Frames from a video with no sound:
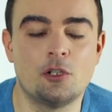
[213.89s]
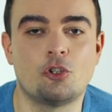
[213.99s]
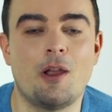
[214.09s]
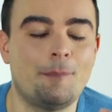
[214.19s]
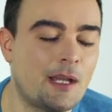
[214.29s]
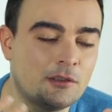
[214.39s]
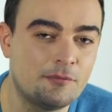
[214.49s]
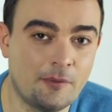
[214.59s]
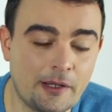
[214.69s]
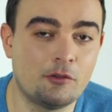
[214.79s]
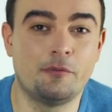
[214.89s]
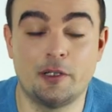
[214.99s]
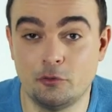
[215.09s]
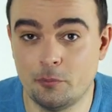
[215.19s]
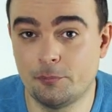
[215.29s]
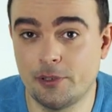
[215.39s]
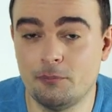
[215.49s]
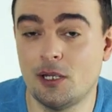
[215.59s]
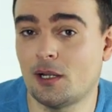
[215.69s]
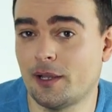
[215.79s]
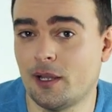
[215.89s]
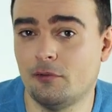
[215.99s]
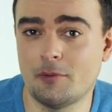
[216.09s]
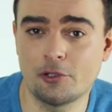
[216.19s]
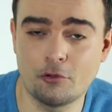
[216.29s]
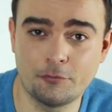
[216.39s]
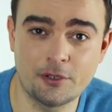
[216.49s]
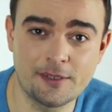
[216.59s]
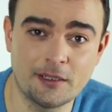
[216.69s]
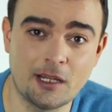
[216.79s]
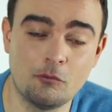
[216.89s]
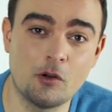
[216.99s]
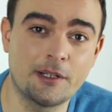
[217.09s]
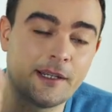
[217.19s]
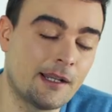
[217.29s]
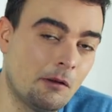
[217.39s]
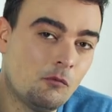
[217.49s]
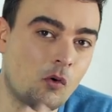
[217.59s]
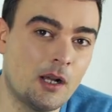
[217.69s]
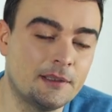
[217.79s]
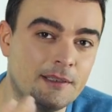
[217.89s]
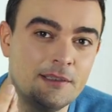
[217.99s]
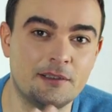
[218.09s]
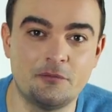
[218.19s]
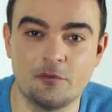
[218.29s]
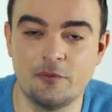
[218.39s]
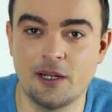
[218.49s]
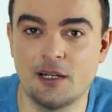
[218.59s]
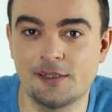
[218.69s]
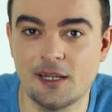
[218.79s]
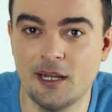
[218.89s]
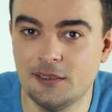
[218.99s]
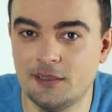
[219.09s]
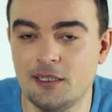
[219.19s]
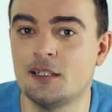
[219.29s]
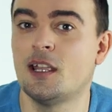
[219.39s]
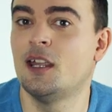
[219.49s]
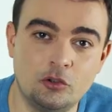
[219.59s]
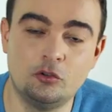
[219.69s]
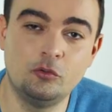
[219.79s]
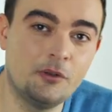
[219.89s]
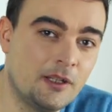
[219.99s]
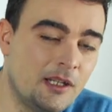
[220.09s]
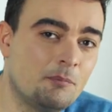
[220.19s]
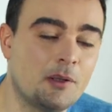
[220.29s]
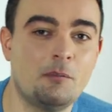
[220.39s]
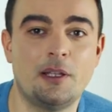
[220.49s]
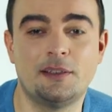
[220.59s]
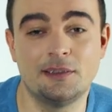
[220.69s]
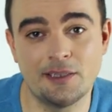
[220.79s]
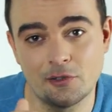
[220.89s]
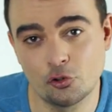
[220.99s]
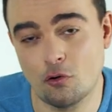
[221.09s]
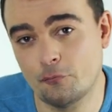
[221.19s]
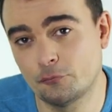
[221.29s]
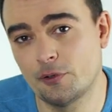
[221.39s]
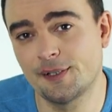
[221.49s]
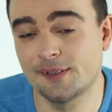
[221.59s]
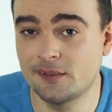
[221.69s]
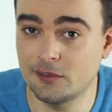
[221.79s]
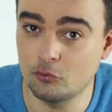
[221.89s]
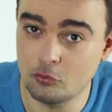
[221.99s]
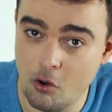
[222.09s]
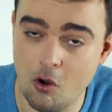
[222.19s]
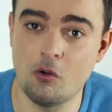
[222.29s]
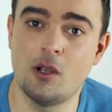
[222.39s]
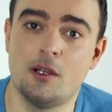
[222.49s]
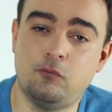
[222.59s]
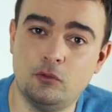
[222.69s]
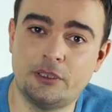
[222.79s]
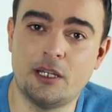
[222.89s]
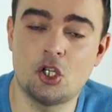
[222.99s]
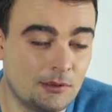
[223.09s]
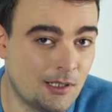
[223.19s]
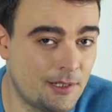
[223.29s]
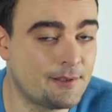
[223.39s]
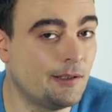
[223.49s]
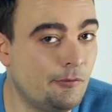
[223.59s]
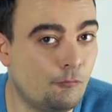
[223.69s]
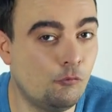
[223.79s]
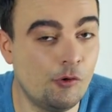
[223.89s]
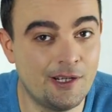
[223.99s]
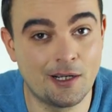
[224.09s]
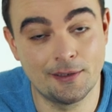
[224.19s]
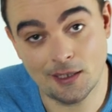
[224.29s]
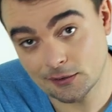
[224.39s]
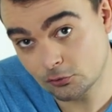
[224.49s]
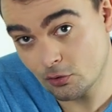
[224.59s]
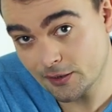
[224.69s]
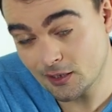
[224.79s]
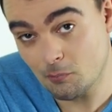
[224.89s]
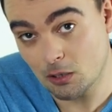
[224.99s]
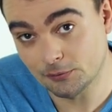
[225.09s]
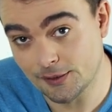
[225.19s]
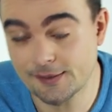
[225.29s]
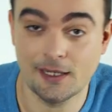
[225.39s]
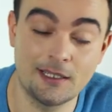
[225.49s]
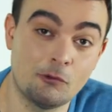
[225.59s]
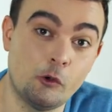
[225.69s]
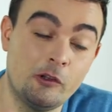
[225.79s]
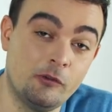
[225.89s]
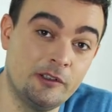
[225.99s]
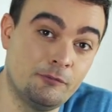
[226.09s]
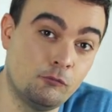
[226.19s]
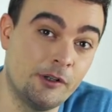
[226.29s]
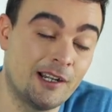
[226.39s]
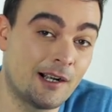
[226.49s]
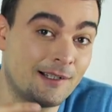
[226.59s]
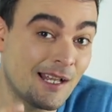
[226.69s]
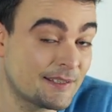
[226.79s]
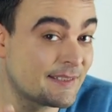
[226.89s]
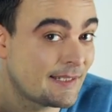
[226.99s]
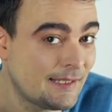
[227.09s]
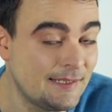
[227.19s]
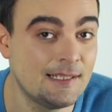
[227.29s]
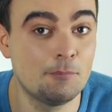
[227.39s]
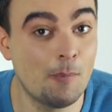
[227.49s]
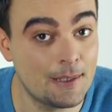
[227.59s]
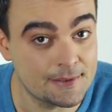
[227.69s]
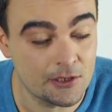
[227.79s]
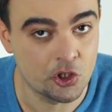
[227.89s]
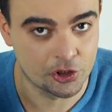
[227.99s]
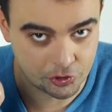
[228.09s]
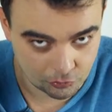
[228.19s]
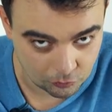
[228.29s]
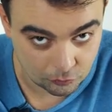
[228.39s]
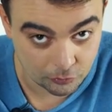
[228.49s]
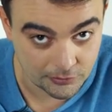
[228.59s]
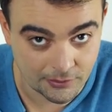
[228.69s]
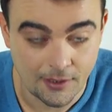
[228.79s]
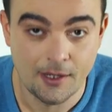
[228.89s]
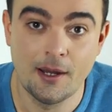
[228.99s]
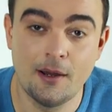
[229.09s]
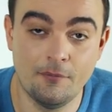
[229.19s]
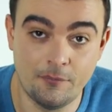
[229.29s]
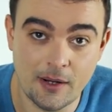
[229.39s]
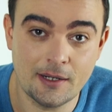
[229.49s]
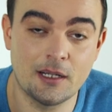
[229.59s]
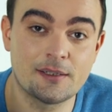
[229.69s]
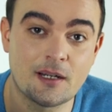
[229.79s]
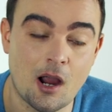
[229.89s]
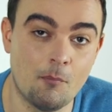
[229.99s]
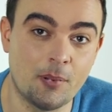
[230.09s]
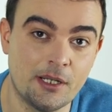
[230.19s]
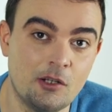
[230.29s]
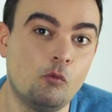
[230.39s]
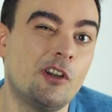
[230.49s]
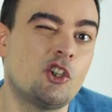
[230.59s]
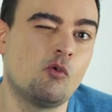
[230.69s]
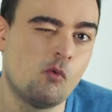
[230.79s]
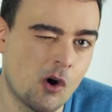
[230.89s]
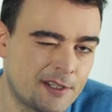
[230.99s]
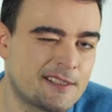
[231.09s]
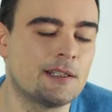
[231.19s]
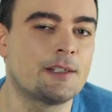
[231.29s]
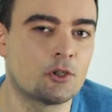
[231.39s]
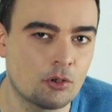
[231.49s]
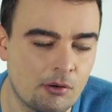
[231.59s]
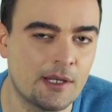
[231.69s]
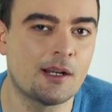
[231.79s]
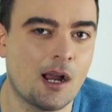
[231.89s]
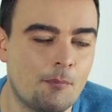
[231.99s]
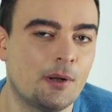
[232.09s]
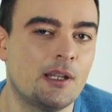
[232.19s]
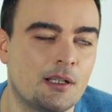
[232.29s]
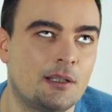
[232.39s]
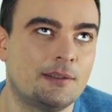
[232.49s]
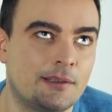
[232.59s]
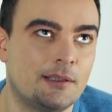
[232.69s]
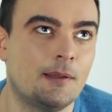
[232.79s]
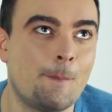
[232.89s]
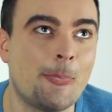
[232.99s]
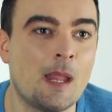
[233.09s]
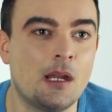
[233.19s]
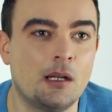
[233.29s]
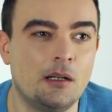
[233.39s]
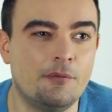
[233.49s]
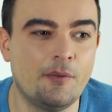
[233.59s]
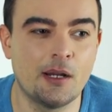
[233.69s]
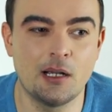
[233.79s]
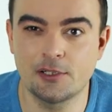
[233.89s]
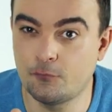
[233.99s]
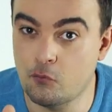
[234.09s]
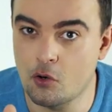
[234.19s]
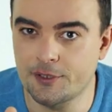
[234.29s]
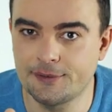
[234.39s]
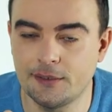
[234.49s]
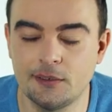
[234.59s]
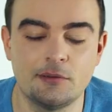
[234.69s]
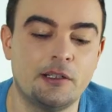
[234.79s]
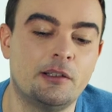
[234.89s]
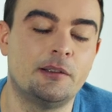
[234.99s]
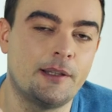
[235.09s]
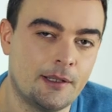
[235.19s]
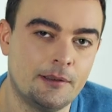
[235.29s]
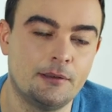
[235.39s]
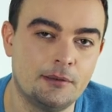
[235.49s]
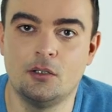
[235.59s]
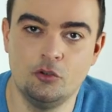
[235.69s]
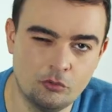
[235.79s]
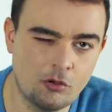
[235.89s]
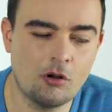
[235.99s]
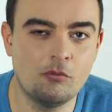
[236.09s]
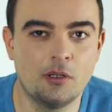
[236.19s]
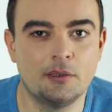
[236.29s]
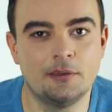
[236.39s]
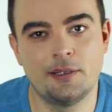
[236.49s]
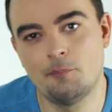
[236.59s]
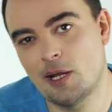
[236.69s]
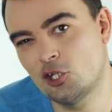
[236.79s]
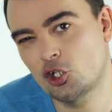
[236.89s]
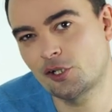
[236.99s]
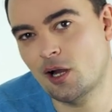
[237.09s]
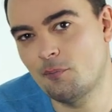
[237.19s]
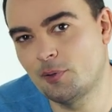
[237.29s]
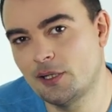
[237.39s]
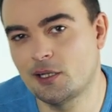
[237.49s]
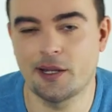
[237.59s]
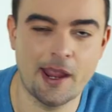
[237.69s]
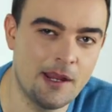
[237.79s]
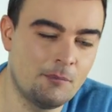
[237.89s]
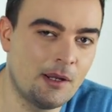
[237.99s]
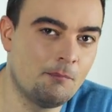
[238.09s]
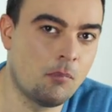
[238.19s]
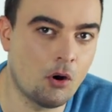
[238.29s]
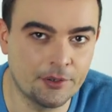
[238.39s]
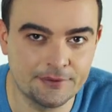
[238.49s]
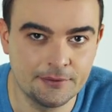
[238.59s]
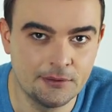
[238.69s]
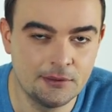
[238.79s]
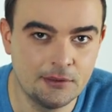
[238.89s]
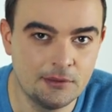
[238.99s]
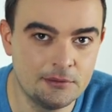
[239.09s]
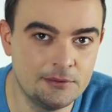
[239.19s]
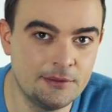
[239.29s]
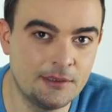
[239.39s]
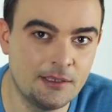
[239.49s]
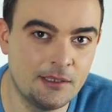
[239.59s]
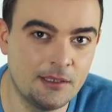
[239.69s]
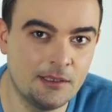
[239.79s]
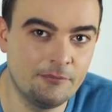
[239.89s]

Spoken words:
So I'm not a fan of Adobe Premiere. I have my softwares that I work, and I want in the Vegas 18 to implement in their softwares the raw footage. Guys, if we are not talking about this, and if we are not sending messages to the Vegas company, which was the Sony company until Vegas 14, and then, you know, the Magix company came and bought the